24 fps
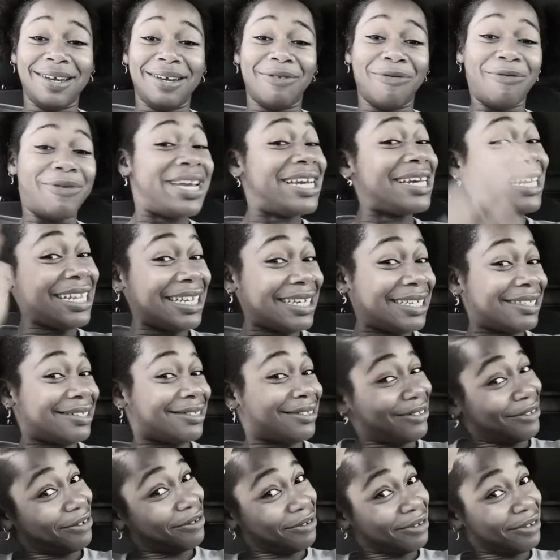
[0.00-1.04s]
We need
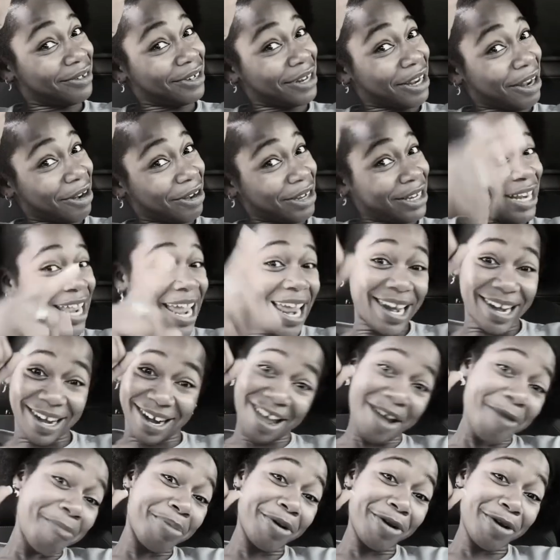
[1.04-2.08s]
that
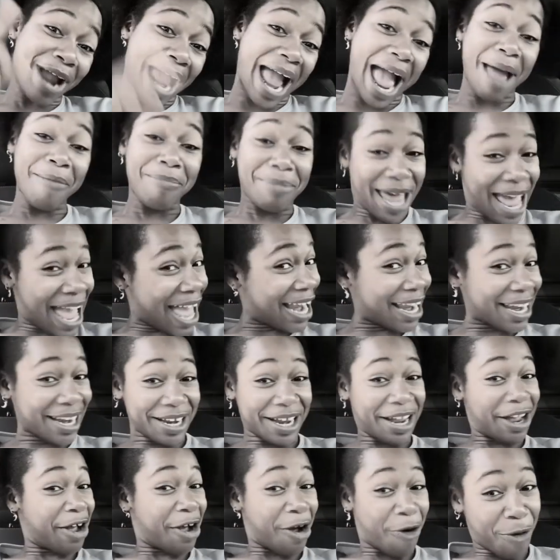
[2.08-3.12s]
number, I'm not
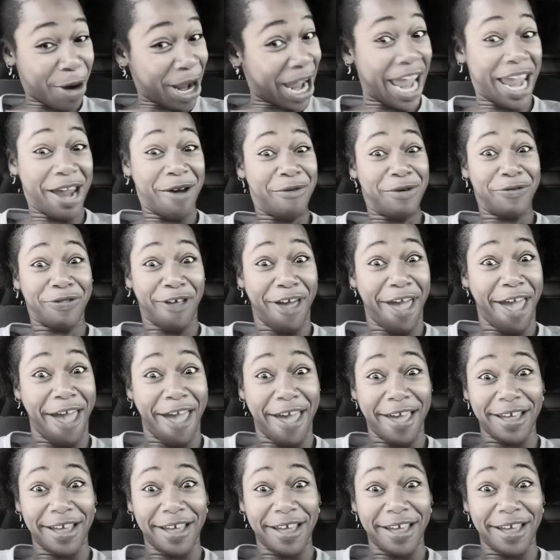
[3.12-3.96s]
okay with that.